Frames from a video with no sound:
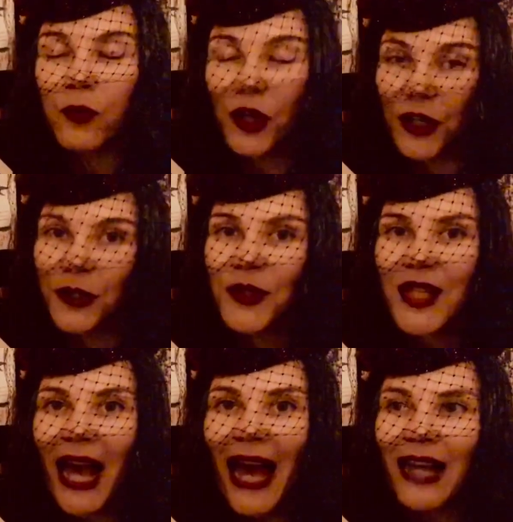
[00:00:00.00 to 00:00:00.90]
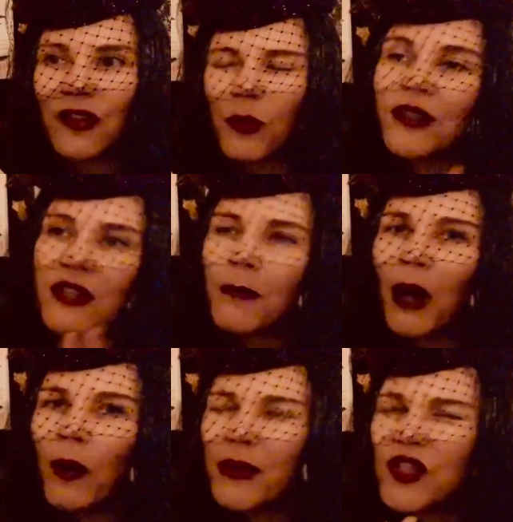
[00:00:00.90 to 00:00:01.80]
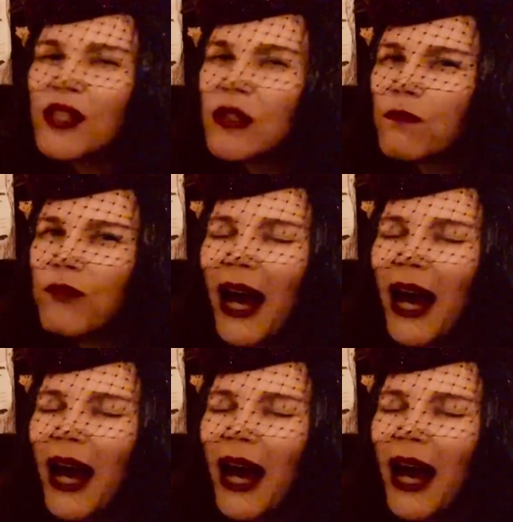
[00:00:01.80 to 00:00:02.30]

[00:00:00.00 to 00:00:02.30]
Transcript: girls and well this is about women so this is